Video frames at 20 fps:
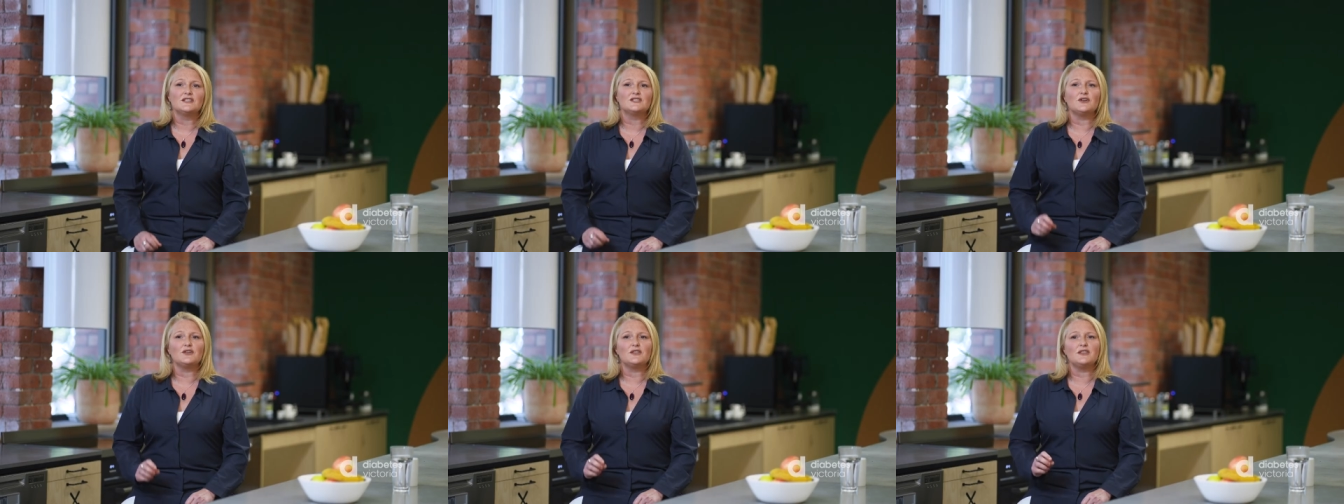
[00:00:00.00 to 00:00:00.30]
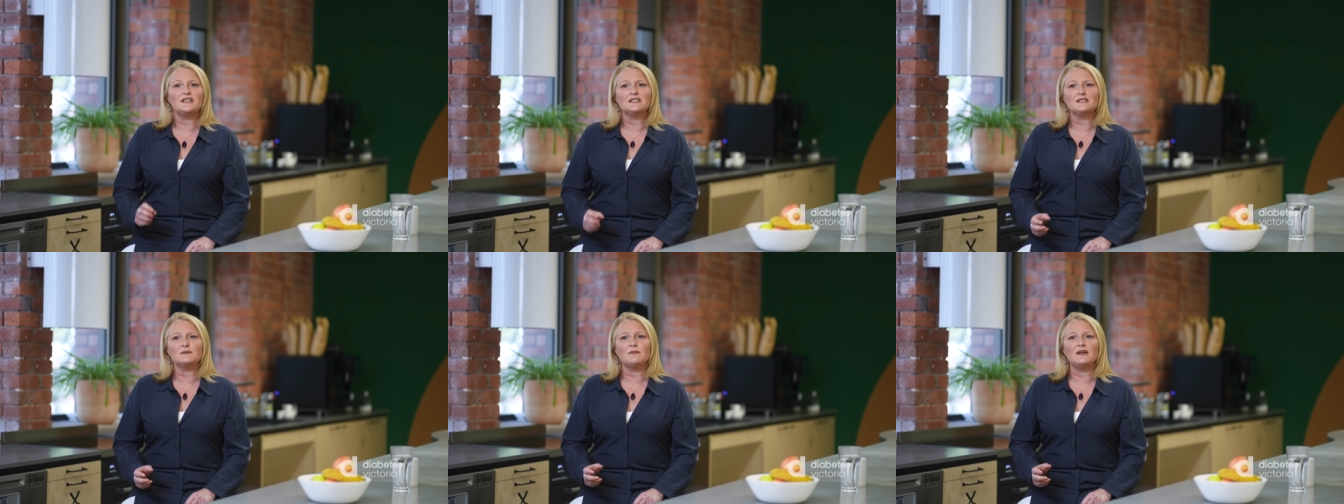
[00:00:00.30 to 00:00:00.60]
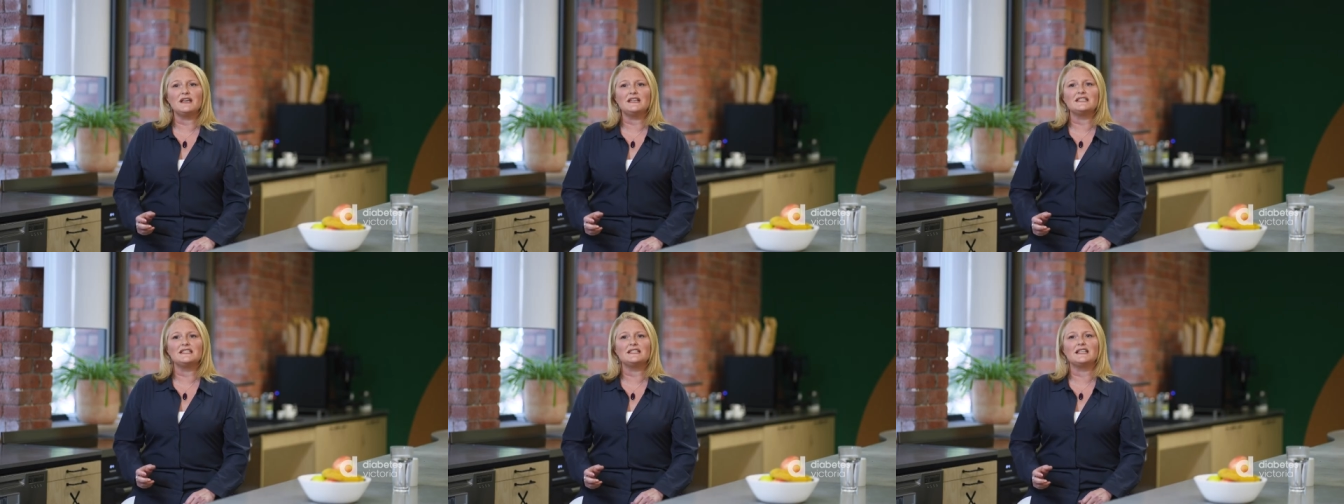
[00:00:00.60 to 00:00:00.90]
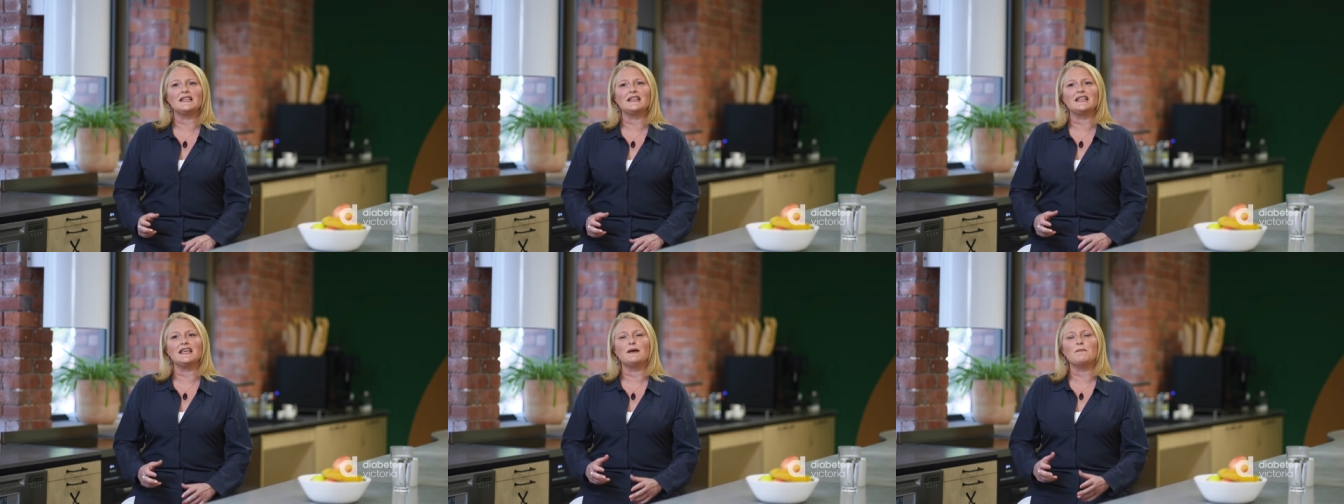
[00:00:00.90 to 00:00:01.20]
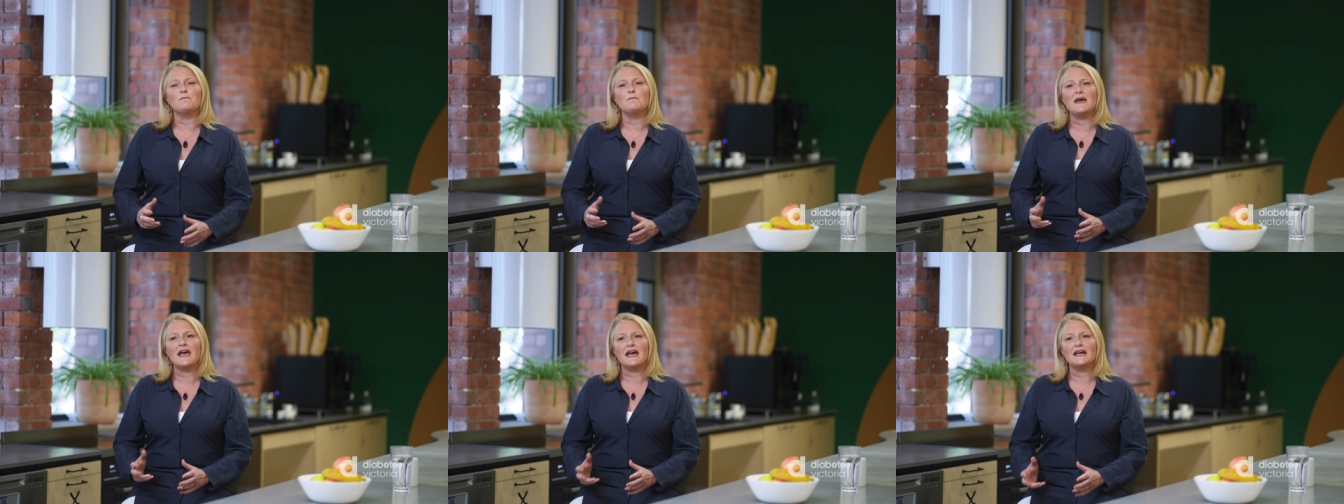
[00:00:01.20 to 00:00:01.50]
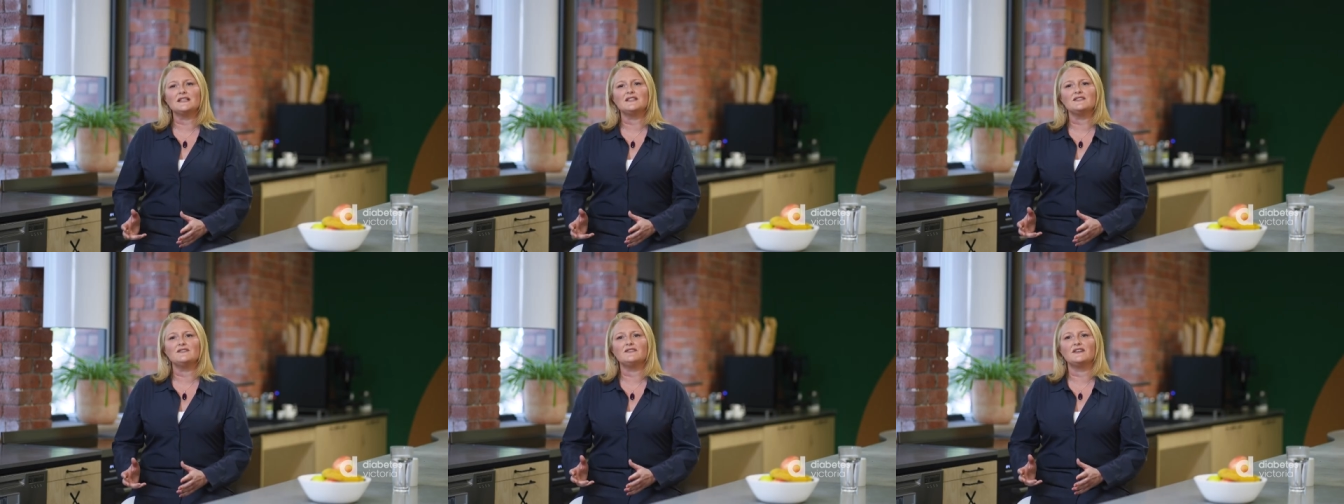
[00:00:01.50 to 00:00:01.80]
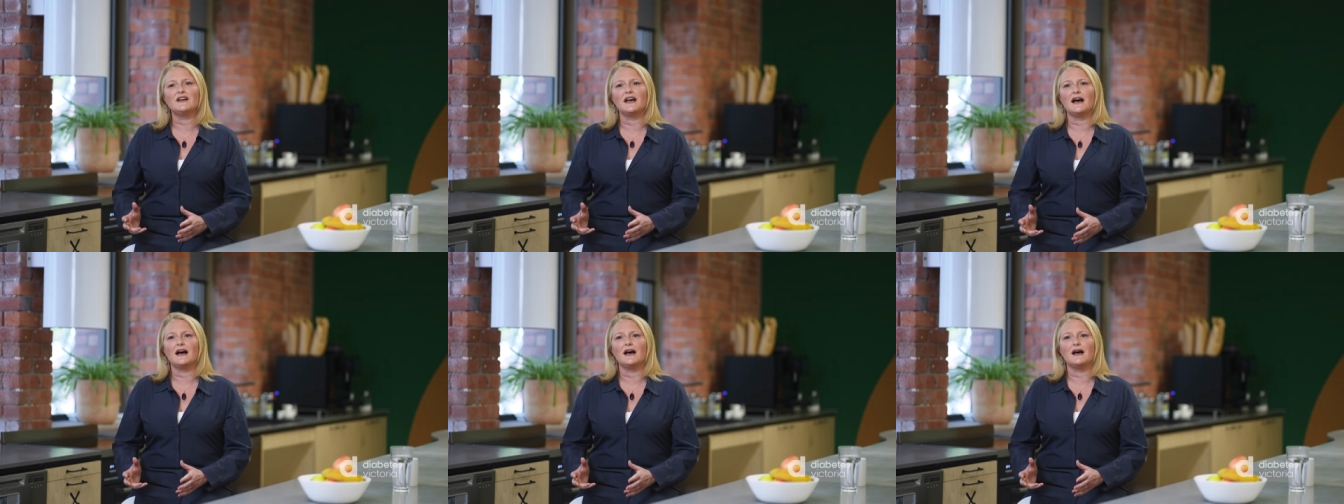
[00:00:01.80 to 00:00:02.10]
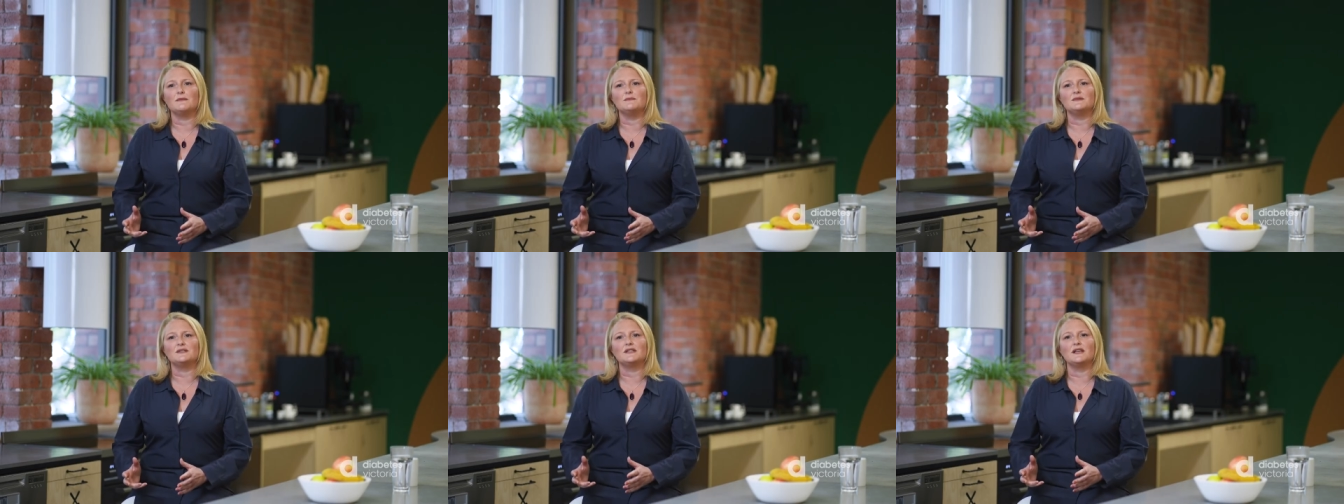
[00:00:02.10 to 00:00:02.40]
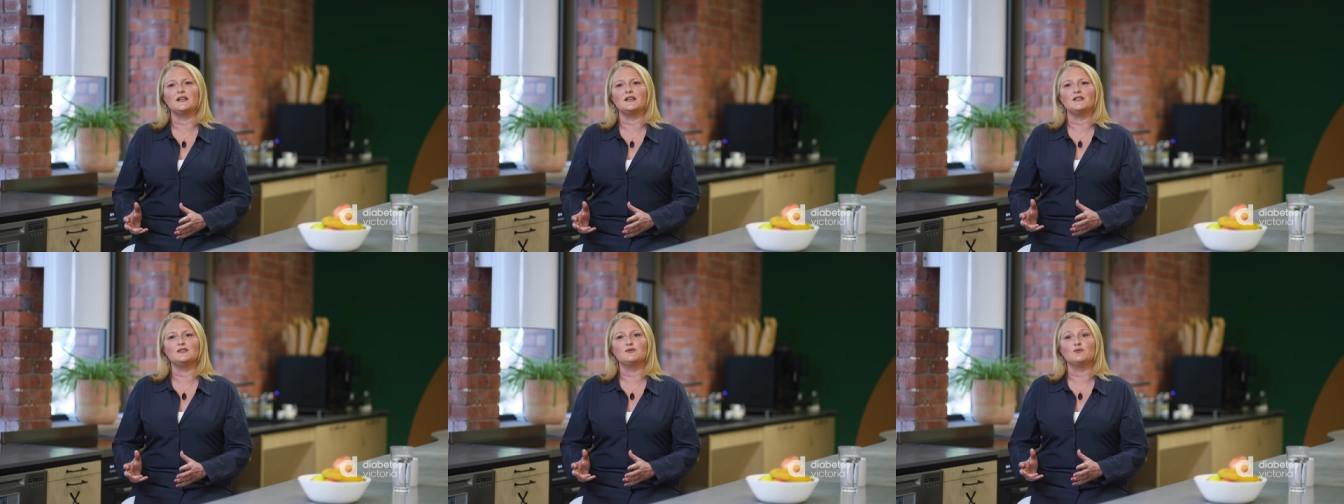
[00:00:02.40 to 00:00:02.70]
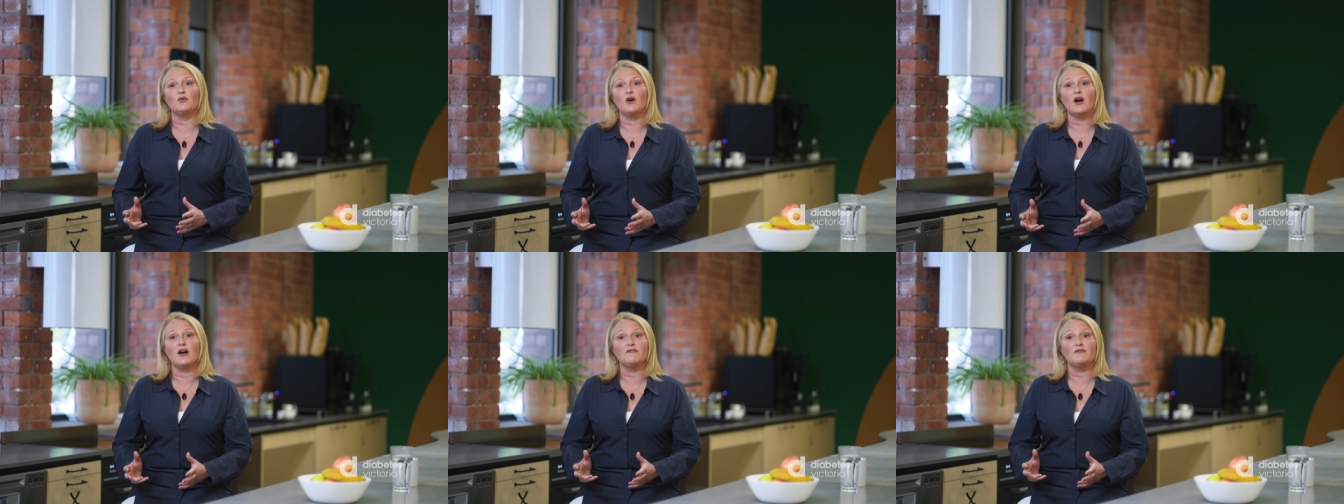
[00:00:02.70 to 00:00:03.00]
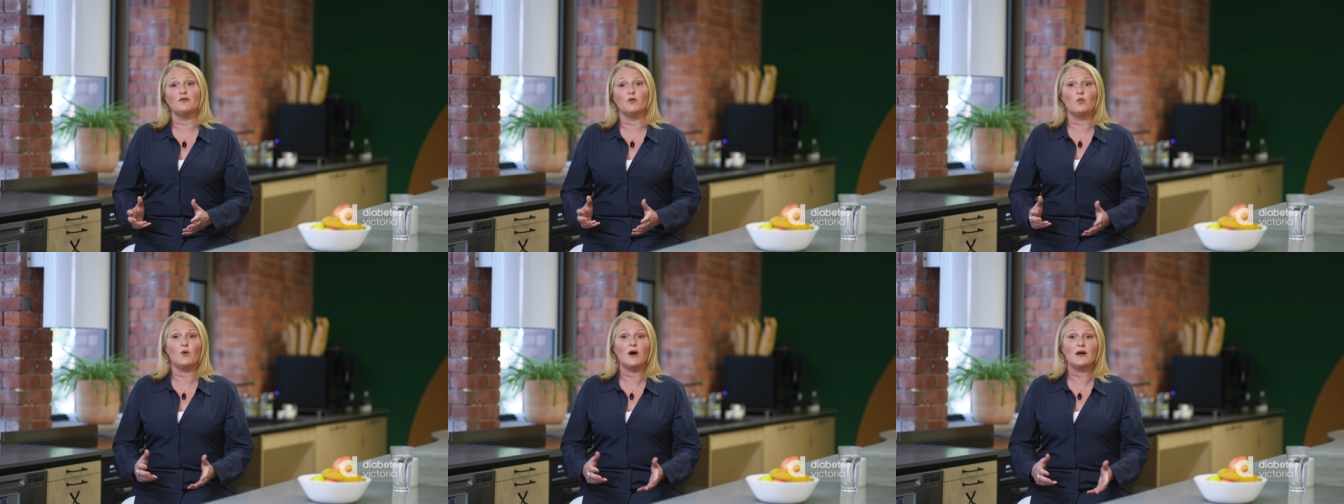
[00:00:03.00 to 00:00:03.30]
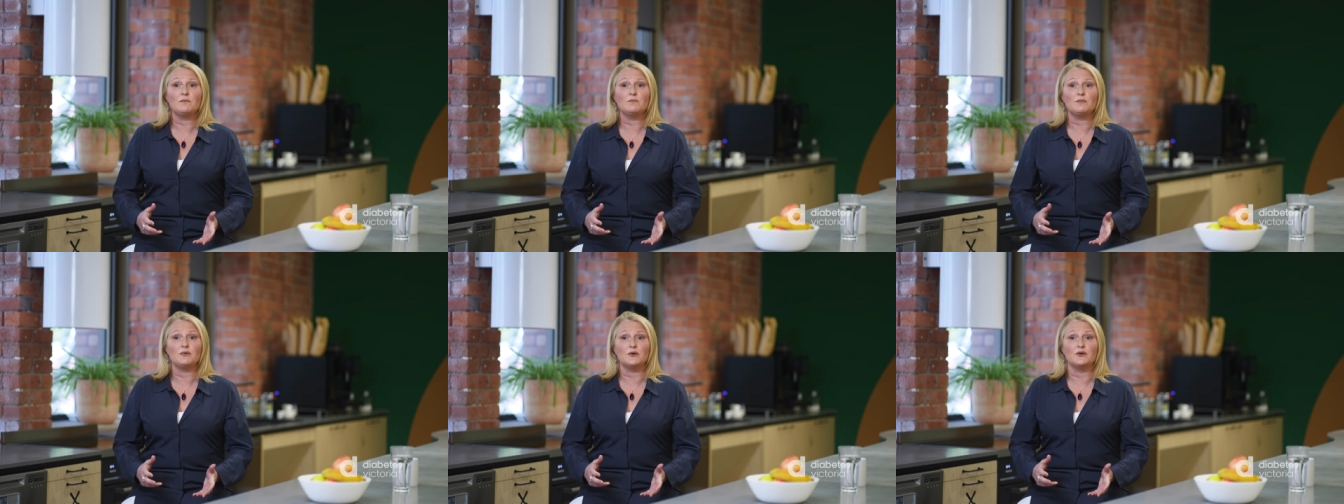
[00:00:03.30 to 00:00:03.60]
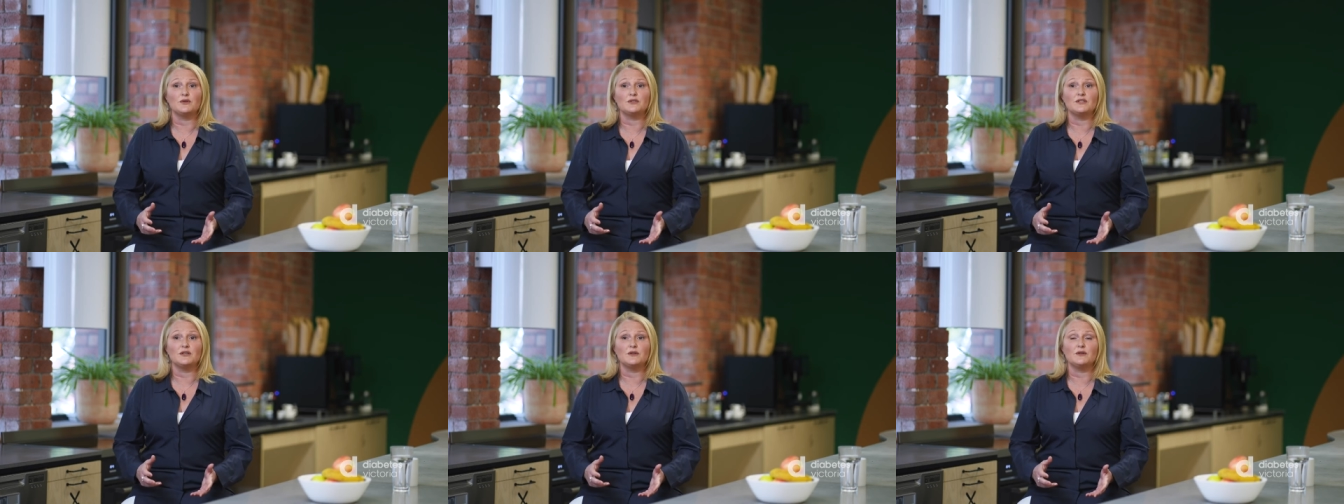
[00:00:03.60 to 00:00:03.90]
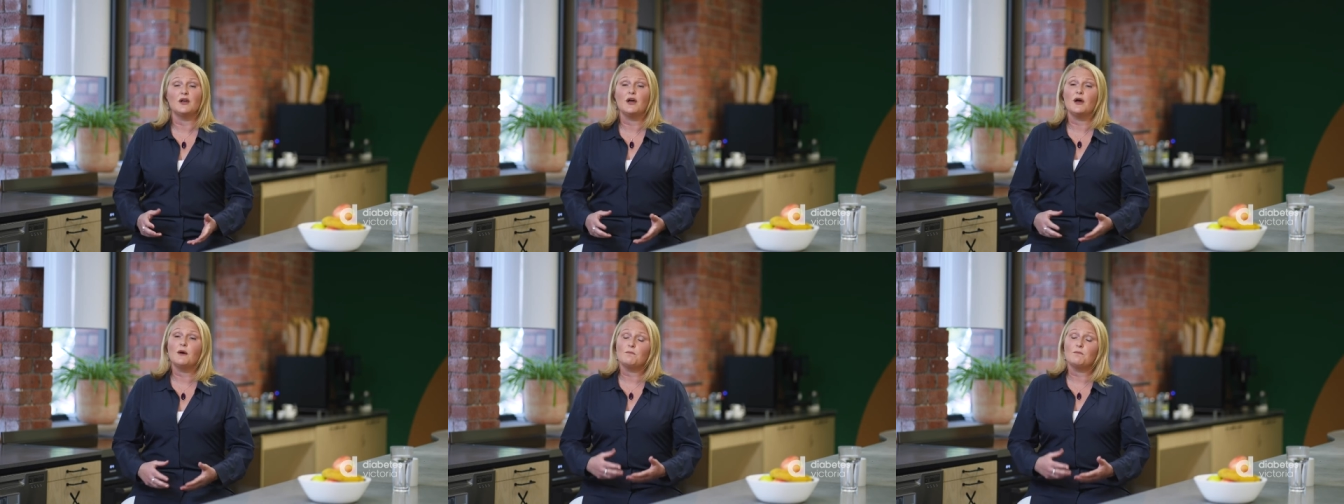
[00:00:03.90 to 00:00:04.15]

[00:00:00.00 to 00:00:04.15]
So this means that the amount of carbs that is right for one person